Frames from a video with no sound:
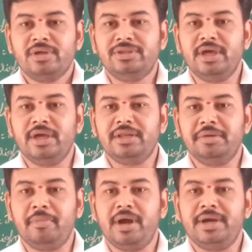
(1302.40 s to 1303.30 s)

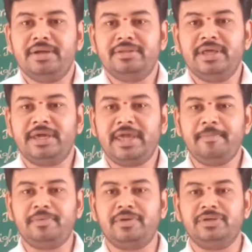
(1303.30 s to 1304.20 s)
They remained. They
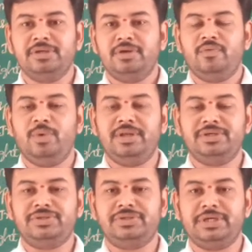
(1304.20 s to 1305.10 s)
kept
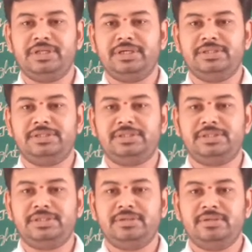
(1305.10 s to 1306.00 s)
very
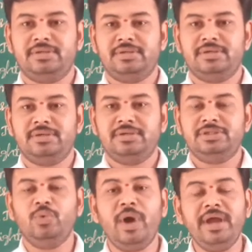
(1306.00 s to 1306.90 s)
serious.
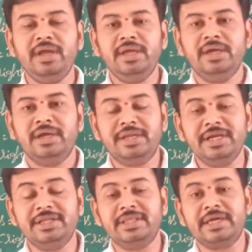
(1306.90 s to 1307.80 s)
See, why
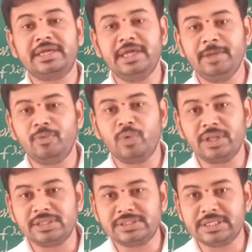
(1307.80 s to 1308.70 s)
did they keep
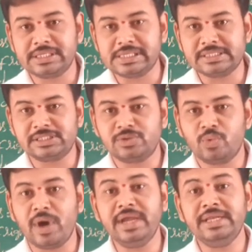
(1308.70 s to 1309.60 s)
very
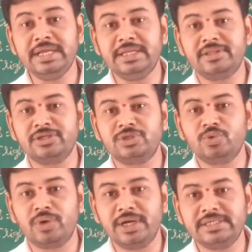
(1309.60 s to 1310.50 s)
serious? Why did the
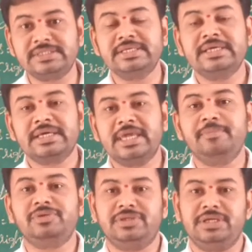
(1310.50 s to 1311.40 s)
students
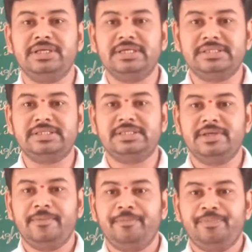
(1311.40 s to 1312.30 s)
keep
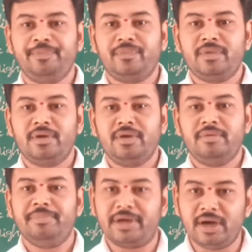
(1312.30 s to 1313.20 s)
serious?
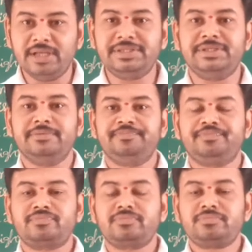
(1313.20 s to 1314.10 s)
Because
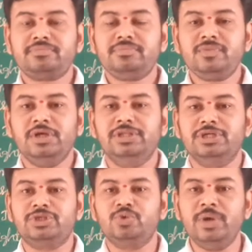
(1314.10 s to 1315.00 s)
the
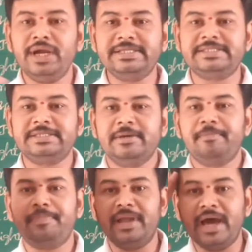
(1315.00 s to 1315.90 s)

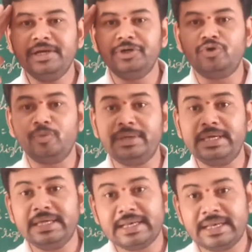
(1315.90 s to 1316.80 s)
students planned to
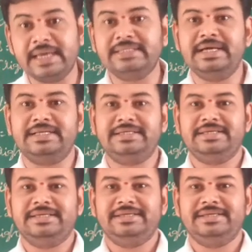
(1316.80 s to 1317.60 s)
be like that.